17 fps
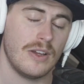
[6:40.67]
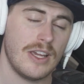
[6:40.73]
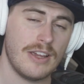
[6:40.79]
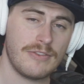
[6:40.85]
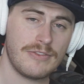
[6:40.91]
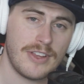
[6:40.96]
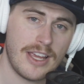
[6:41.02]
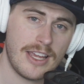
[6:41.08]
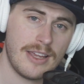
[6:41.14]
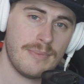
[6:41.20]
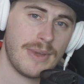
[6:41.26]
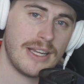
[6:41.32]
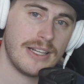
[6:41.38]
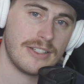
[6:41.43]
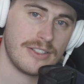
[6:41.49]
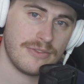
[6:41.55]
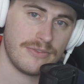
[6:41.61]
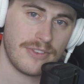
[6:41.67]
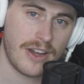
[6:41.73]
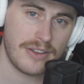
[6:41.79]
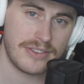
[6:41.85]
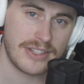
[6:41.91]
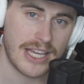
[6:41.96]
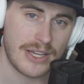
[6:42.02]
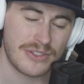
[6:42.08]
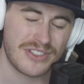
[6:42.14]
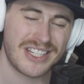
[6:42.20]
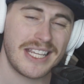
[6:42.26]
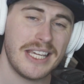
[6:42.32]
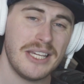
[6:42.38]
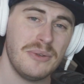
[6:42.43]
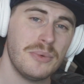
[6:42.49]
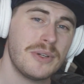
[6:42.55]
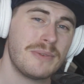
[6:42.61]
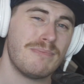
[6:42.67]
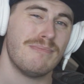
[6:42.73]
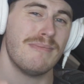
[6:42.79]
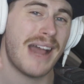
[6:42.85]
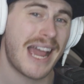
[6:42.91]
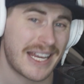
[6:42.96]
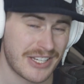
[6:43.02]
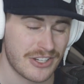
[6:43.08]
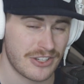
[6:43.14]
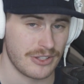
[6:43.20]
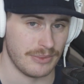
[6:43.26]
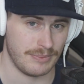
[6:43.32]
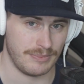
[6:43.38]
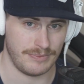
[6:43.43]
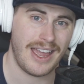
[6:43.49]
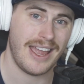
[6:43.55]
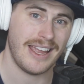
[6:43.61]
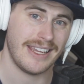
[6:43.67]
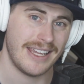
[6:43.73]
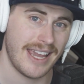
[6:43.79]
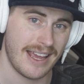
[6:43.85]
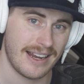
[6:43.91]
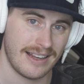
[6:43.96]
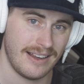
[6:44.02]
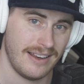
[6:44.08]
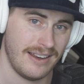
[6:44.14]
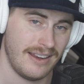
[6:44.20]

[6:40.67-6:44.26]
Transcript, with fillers: If they made it to five thousand, he would match them and get